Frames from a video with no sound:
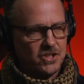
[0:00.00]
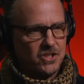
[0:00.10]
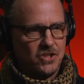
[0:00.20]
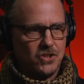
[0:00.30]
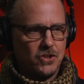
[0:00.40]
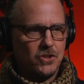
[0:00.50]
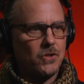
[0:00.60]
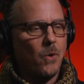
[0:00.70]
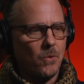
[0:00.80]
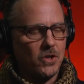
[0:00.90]
Just
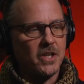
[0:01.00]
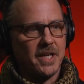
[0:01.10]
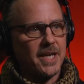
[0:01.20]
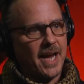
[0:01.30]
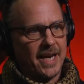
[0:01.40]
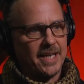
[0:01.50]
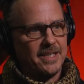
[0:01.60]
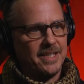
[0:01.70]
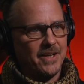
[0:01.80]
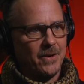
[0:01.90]
so good at it,
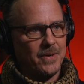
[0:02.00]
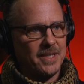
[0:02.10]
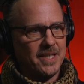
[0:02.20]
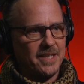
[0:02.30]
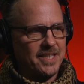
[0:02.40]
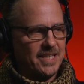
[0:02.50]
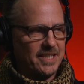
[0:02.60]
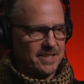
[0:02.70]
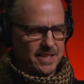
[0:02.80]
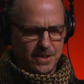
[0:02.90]
and then he
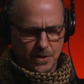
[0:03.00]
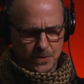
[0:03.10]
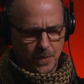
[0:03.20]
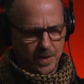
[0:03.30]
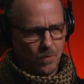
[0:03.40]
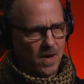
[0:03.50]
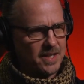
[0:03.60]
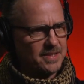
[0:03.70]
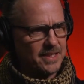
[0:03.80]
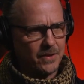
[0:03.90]
knows what he
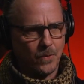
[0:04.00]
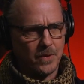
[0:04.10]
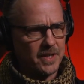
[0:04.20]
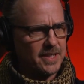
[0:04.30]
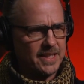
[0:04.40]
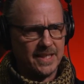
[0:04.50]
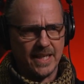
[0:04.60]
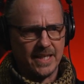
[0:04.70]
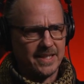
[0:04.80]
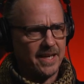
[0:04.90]
wants. He can order it and he can
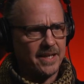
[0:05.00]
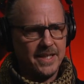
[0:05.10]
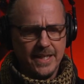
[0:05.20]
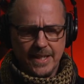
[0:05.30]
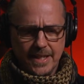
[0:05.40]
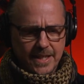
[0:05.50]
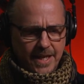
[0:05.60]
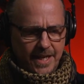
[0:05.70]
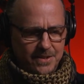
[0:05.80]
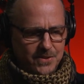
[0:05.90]
get it there.
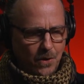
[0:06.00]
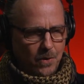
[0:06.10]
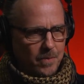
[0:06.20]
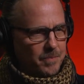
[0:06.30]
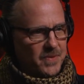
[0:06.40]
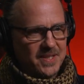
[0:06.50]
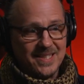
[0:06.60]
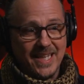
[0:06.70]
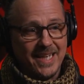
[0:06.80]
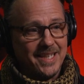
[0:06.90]
And so the
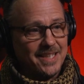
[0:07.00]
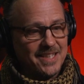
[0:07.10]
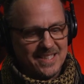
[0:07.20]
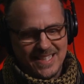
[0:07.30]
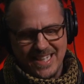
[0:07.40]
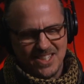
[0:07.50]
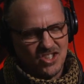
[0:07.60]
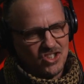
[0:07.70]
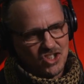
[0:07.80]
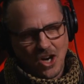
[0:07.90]
city is
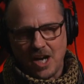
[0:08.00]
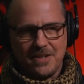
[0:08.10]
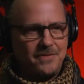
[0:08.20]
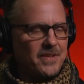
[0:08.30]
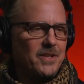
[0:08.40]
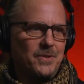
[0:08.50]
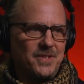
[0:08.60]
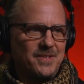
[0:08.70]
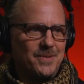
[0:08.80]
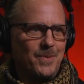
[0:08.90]
chock filled
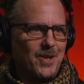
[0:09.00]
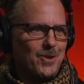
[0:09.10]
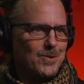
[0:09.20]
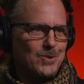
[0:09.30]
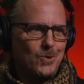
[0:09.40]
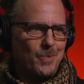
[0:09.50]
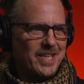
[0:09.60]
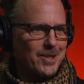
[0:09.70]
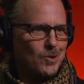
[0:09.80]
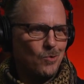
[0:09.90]
with so
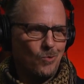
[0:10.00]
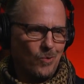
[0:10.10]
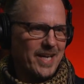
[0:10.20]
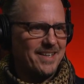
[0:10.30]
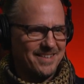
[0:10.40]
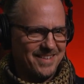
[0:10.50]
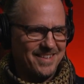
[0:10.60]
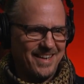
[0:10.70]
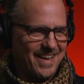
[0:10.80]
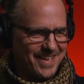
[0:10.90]
many great
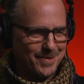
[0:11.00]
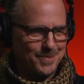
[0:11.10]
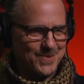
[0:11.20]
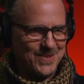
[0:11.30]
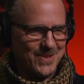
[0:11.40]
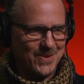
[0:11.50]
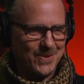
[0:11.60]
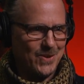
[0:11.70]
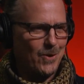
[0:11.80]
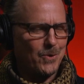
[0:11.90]
items,
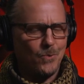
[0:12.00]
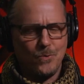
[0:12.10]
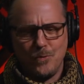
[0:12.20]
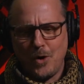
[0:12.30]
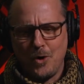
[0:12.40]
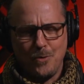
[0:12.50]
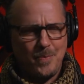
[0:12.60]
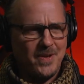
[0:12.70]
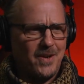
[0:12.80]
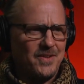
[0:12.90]
all the rope
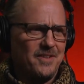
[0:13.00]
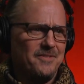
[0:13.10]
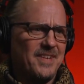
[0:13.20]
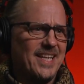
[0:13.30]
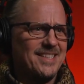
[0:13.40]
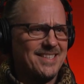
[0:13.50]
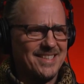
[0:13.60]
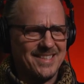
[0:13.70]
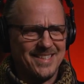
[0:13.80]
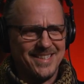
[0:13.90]
and all the
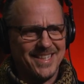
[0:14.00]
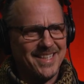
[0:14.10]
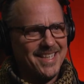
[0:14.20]
vases and